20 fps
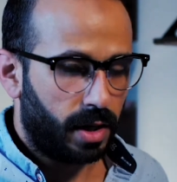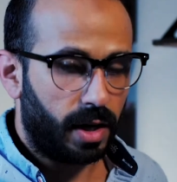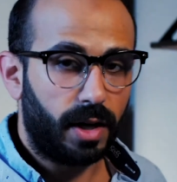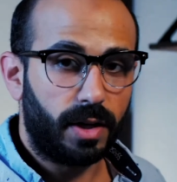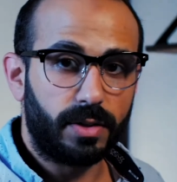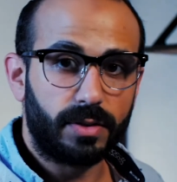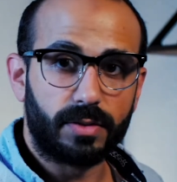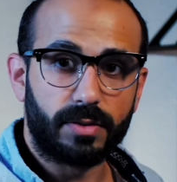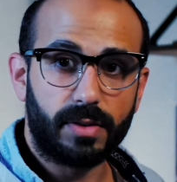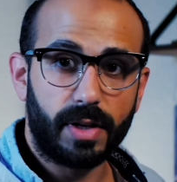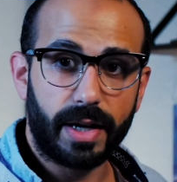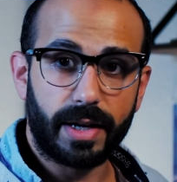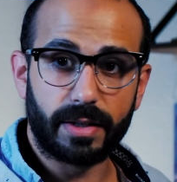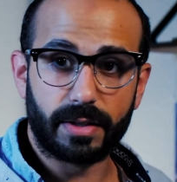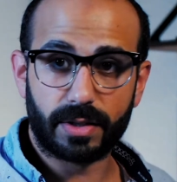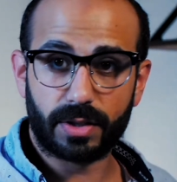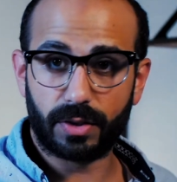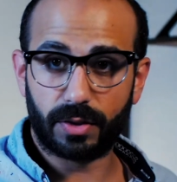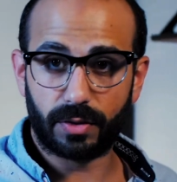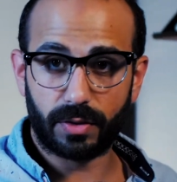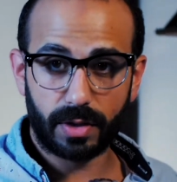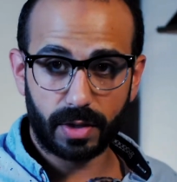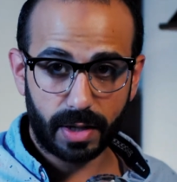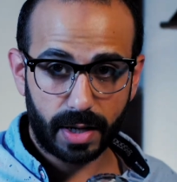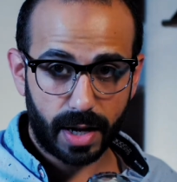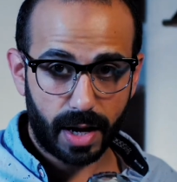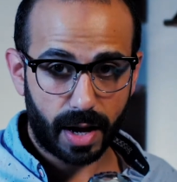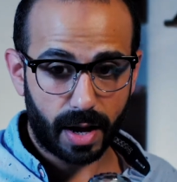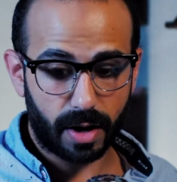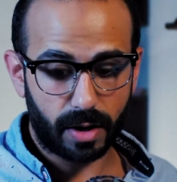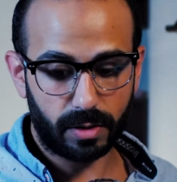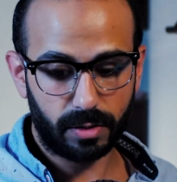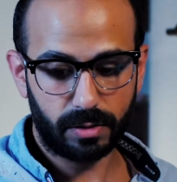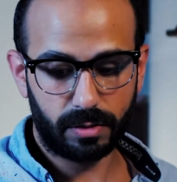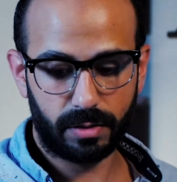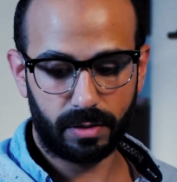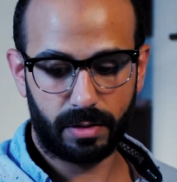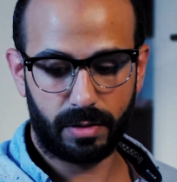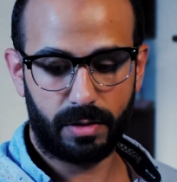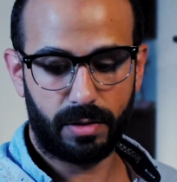All right, so
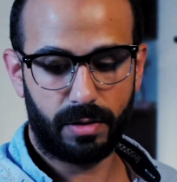now